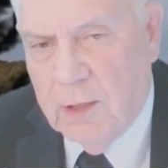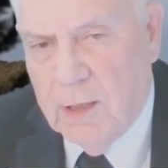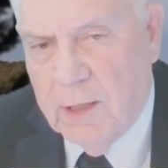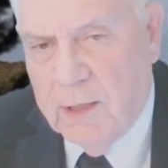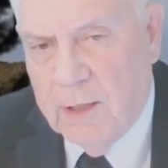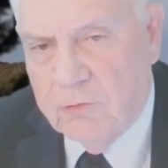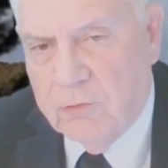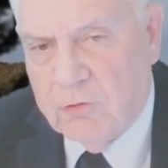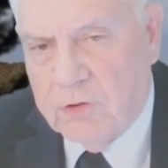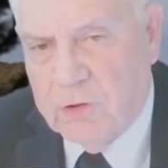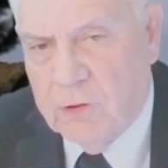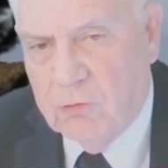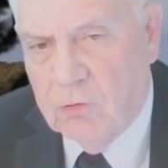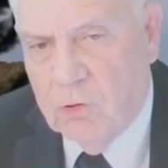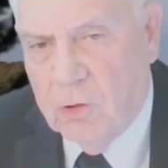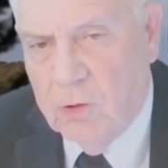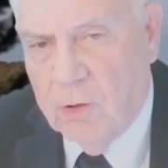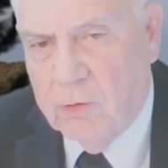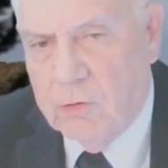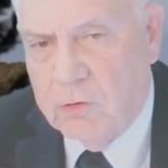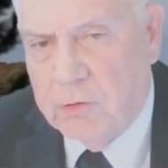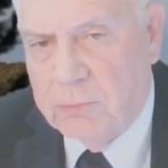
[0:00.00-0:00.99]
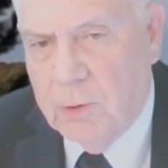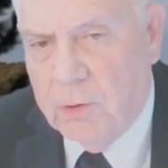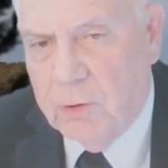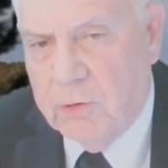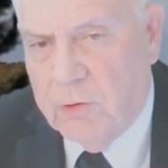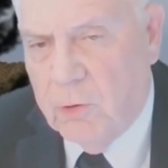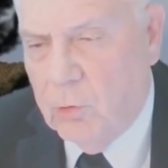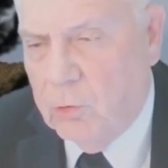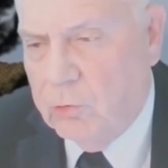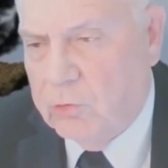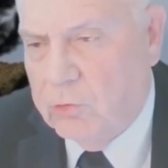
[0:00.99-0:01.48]
I have several others, but
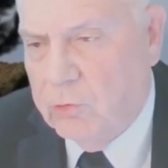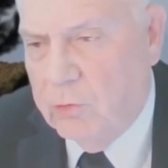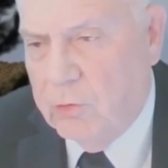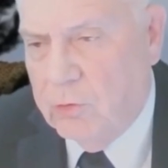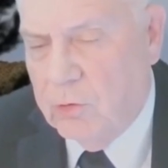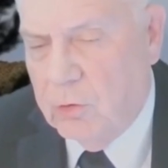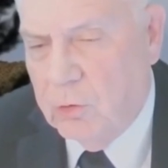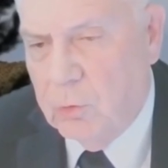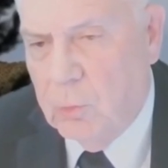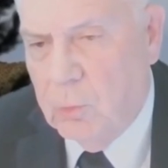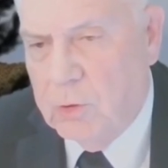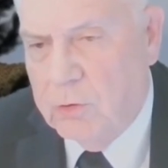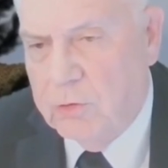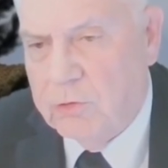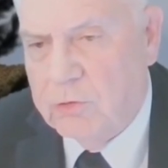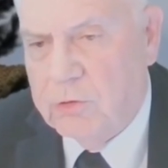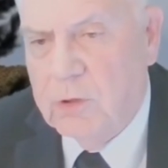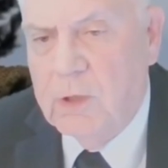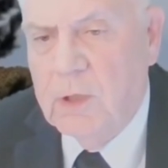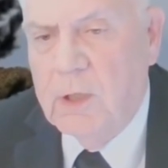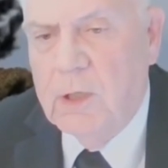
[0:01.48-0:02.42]
those are the new ones